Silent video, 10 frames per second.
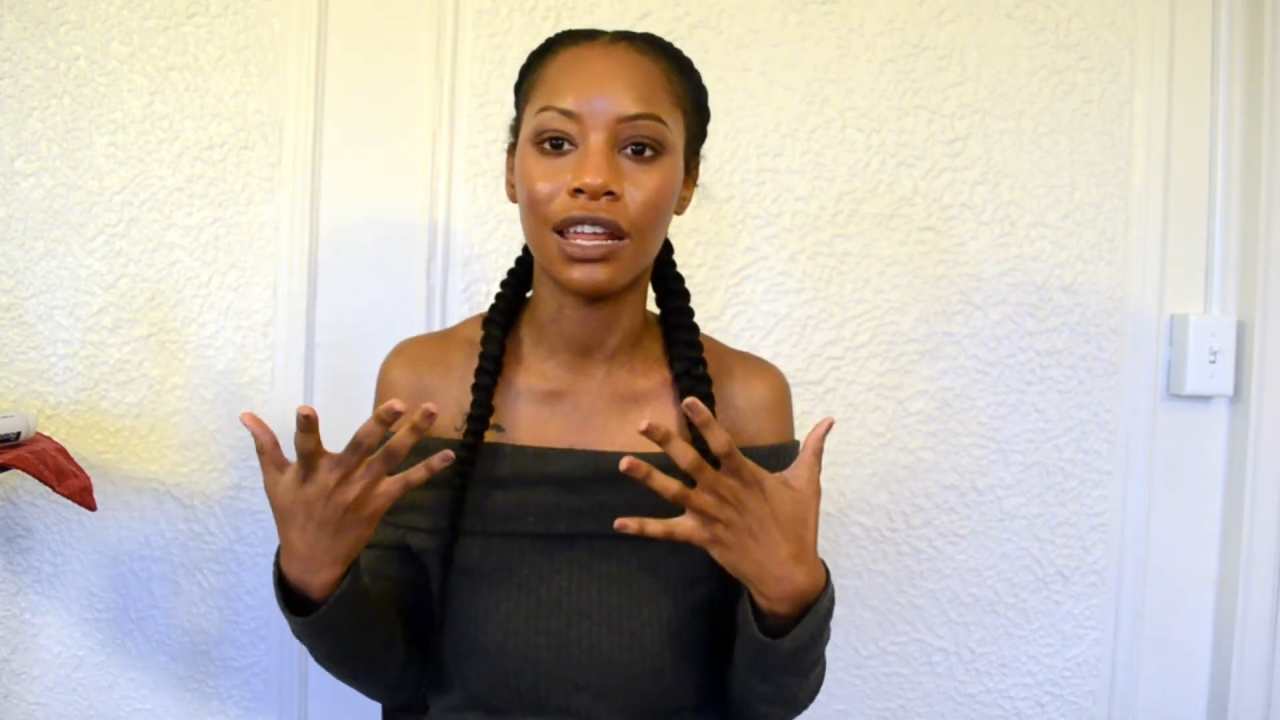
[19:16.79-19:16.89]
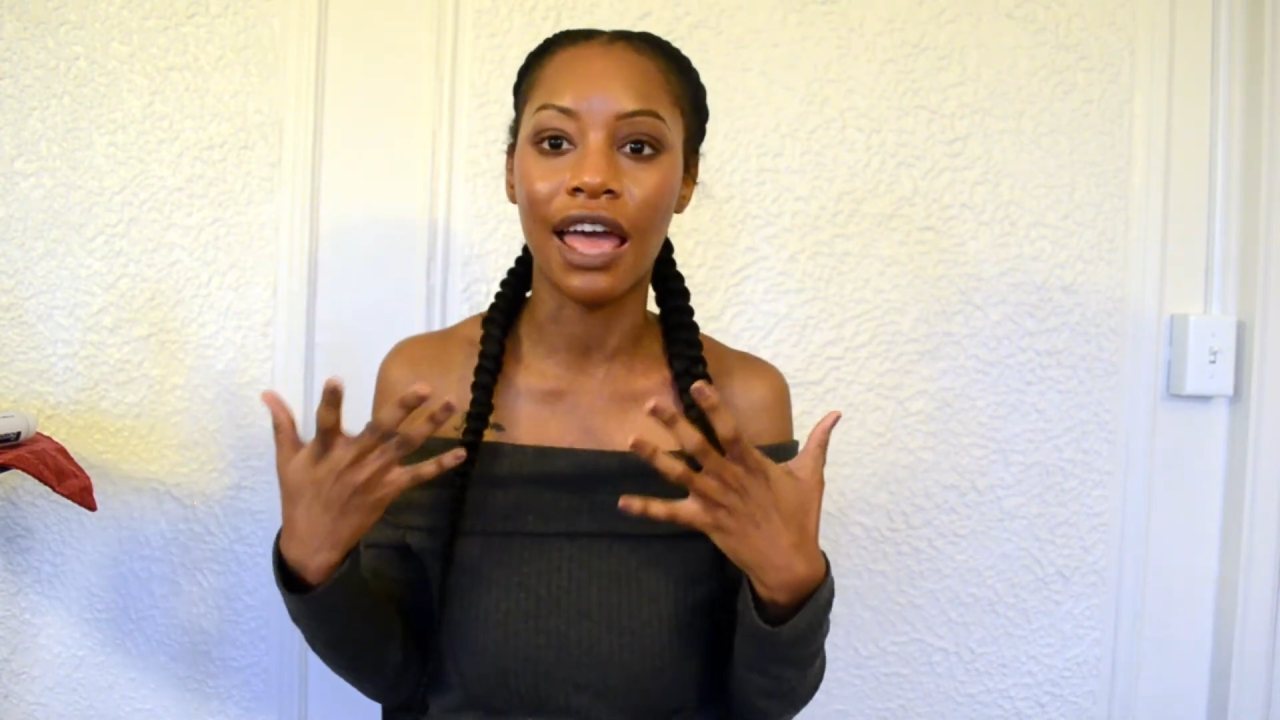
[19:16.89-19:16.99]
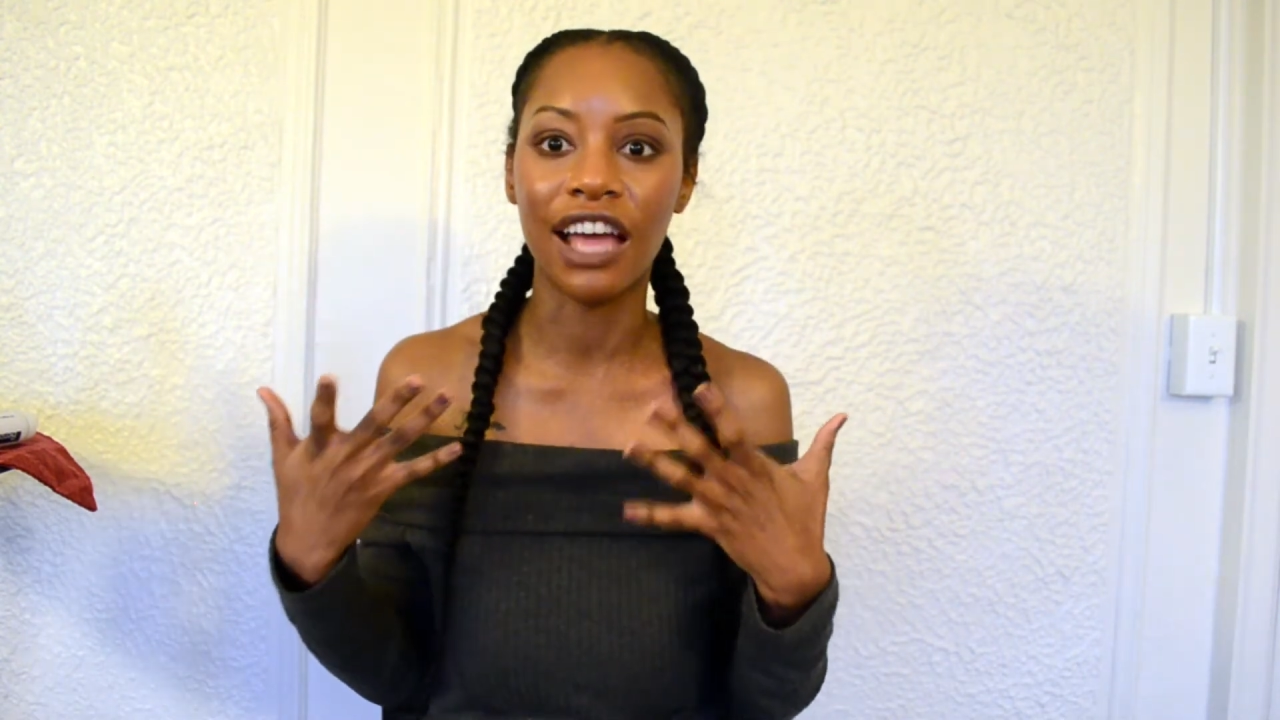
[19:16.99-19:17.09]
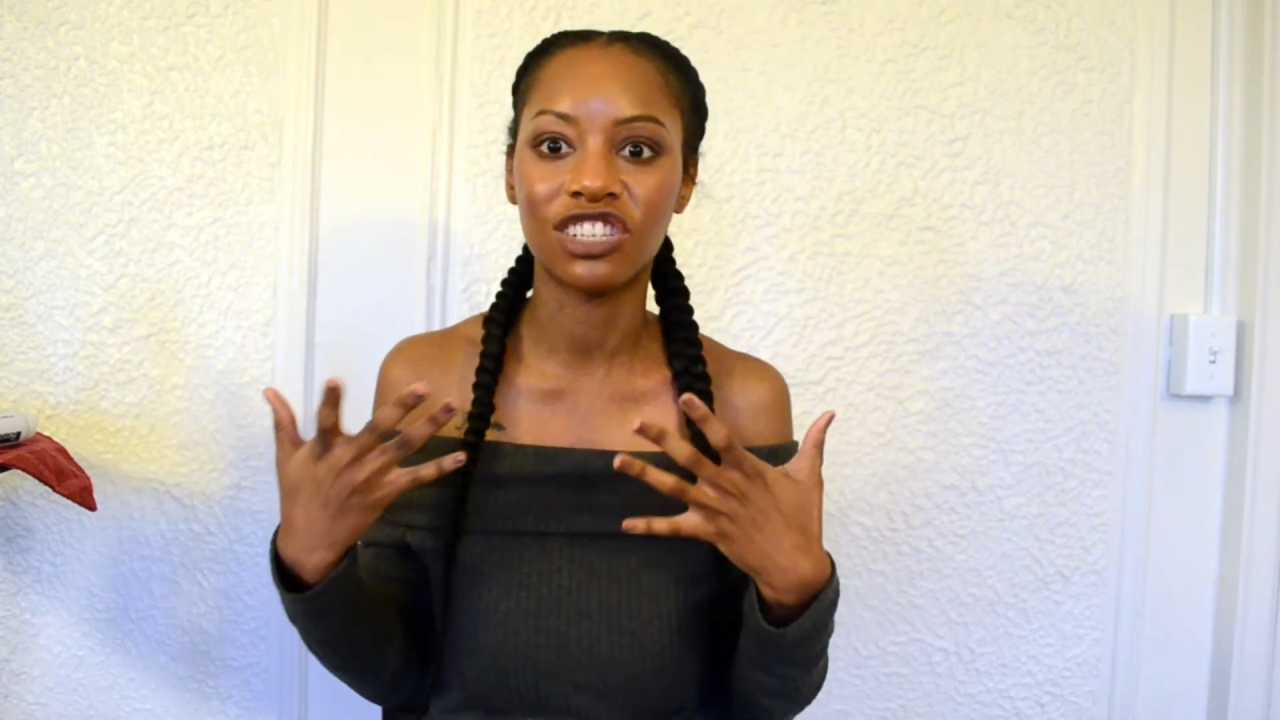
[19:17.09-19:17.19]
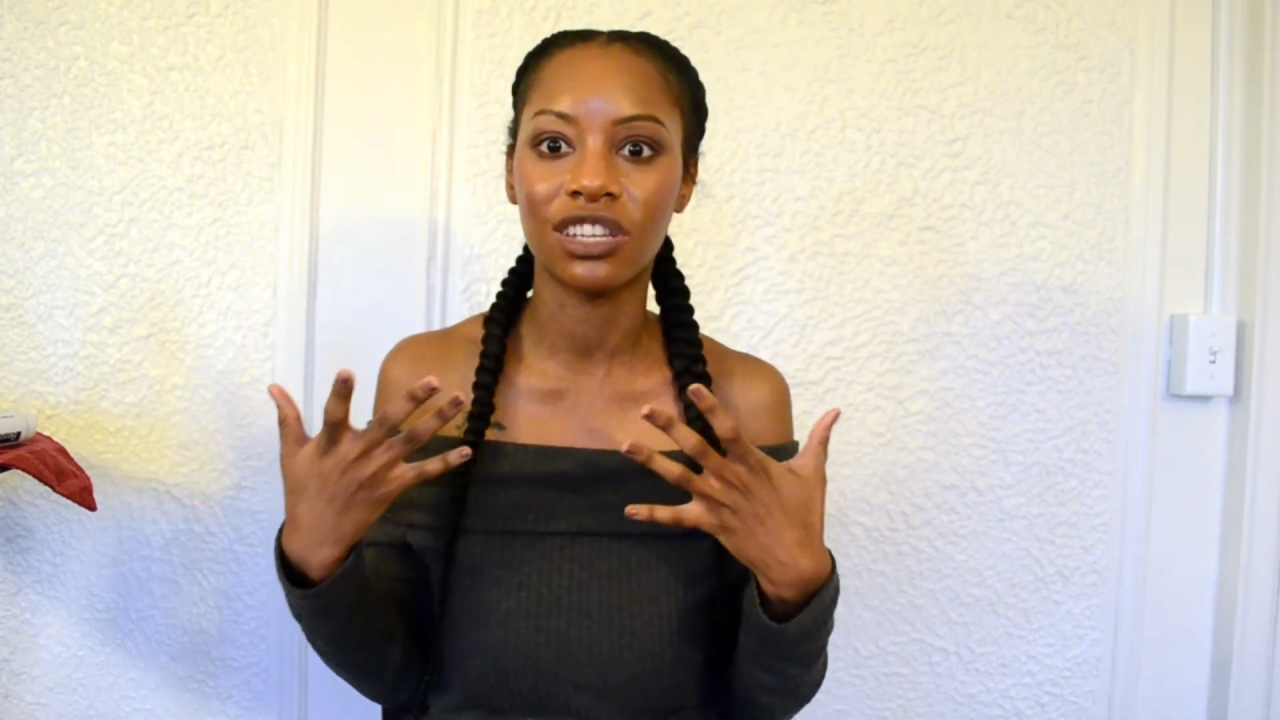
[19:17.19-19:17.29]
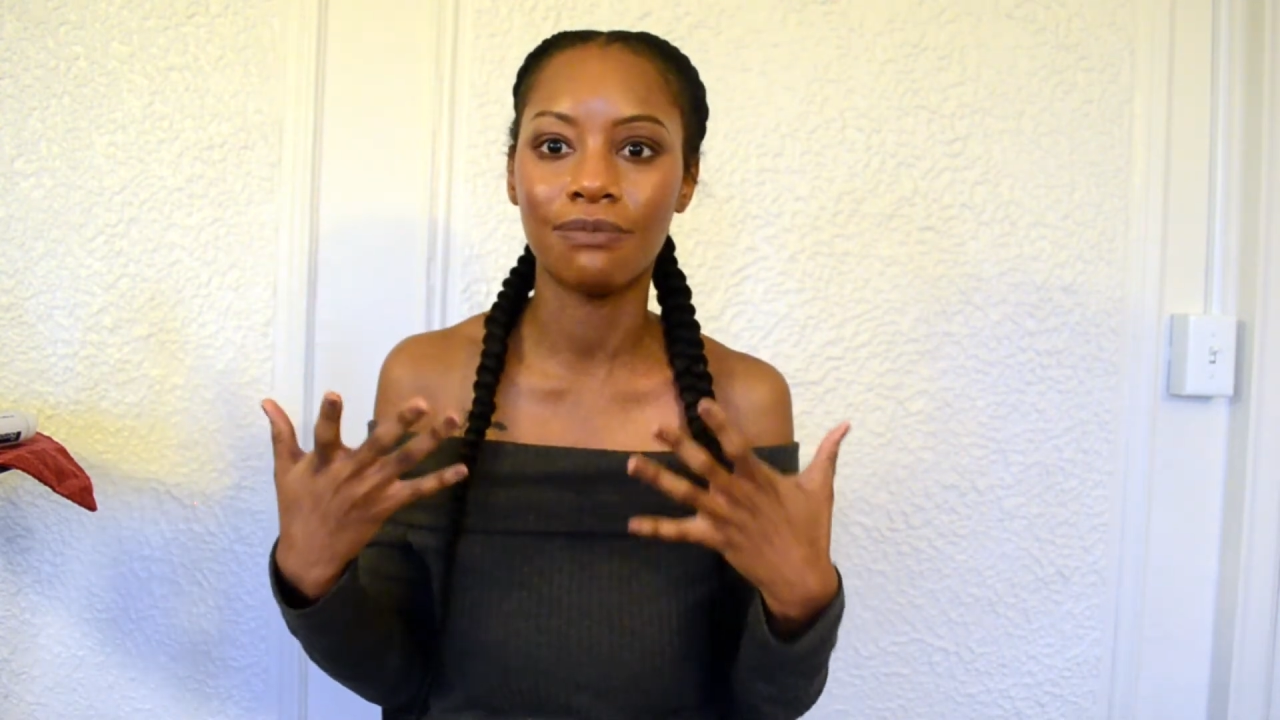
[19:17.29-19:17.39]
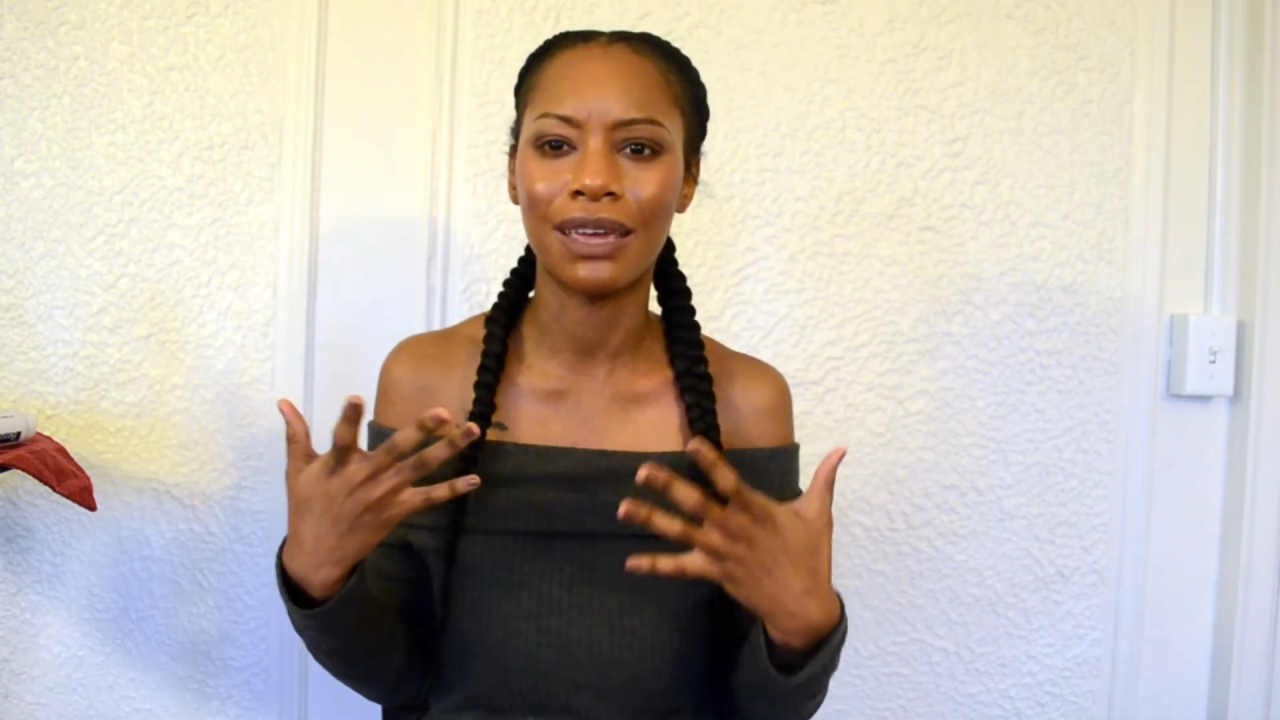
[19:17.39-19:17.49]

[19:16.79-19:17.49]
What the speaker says: it actually